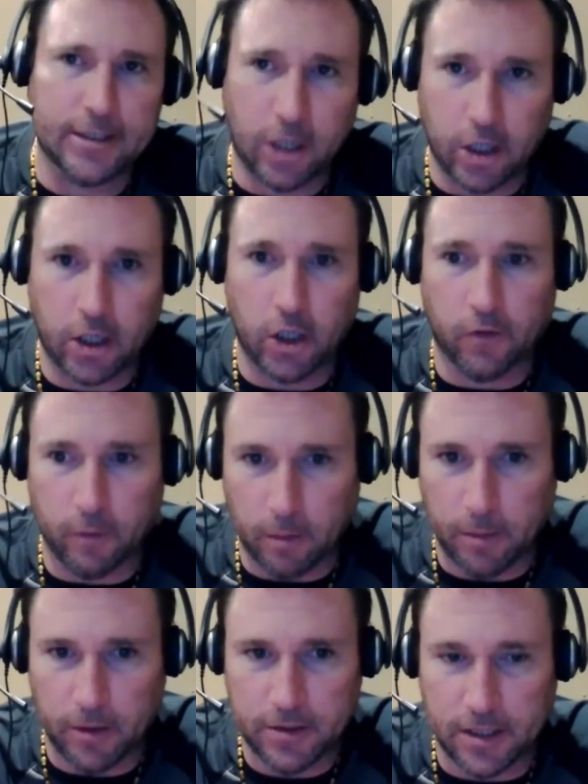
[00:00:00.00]
talking over
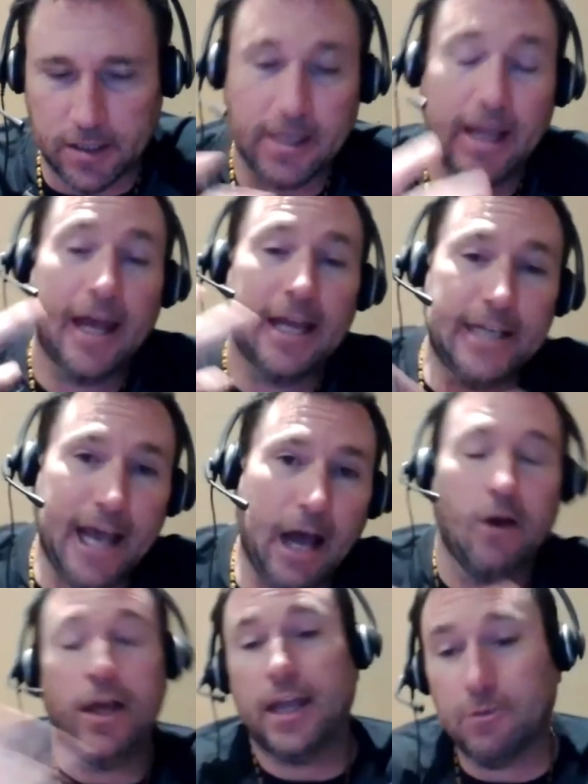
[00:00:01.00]
mimosas.
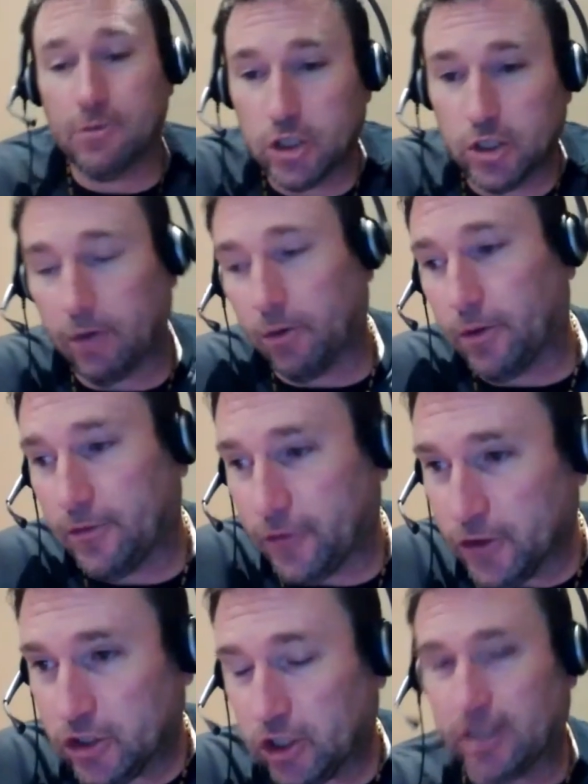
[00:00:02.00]
Now, it was great when we
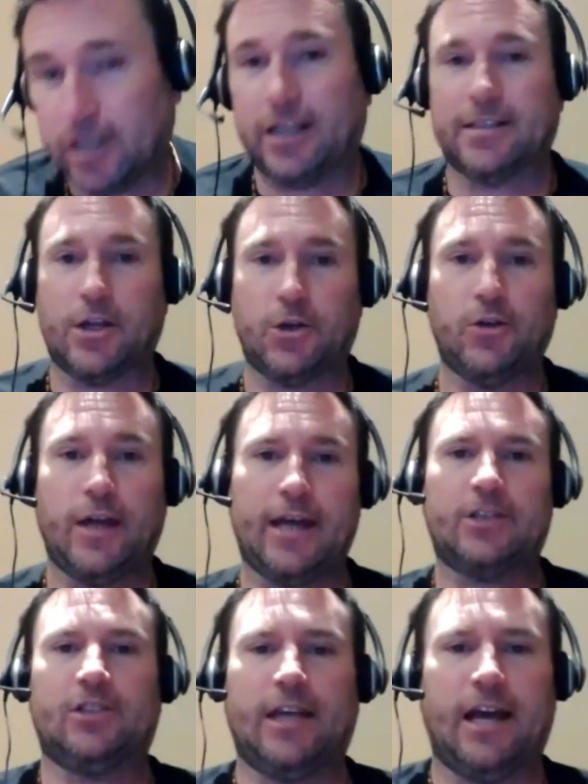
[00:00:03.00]
first started because I could
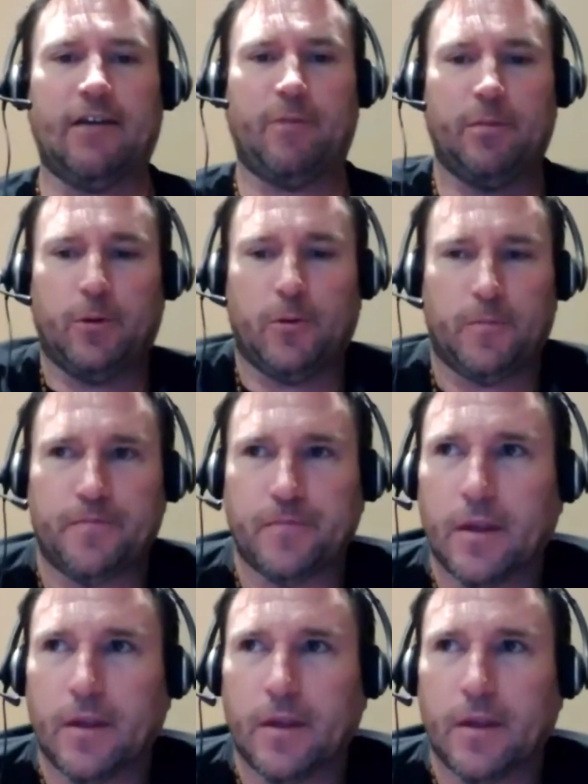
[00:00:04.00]
actually have people